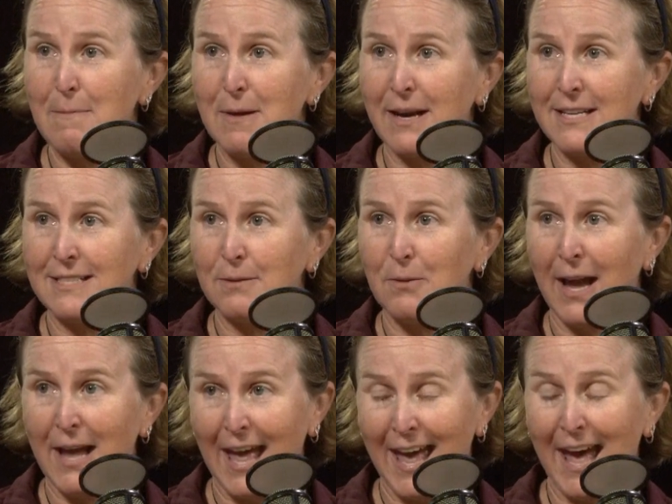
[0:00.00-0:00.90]
because of
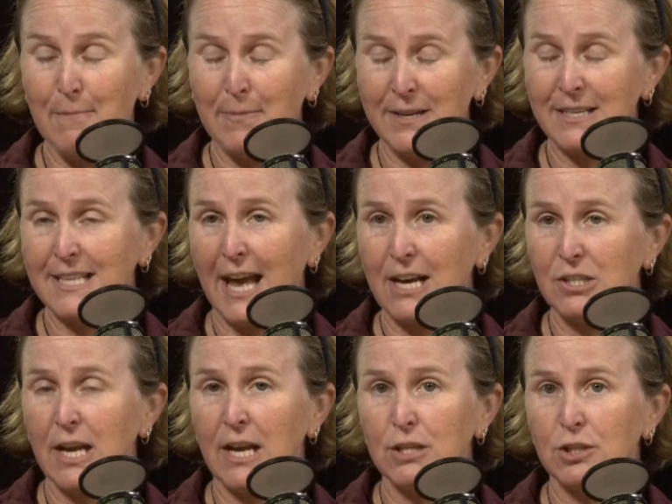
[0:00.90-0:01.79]
what happened is I
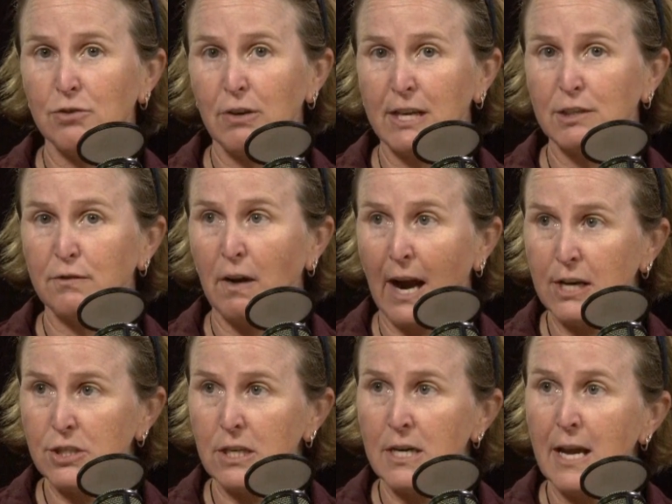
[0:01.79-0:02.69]
actually had a stress
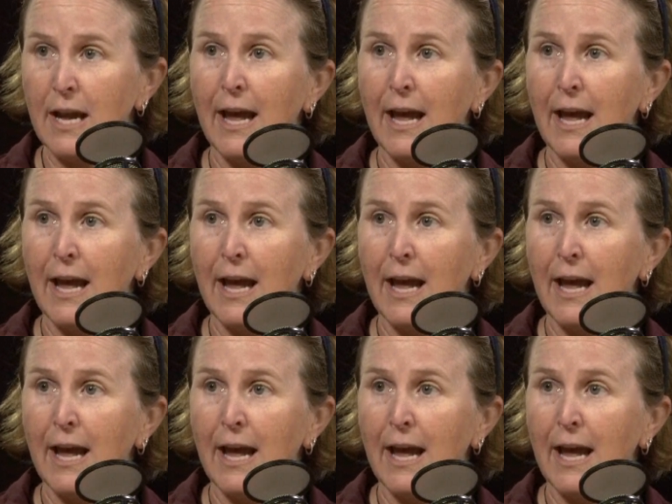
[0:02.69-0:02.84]
fracture,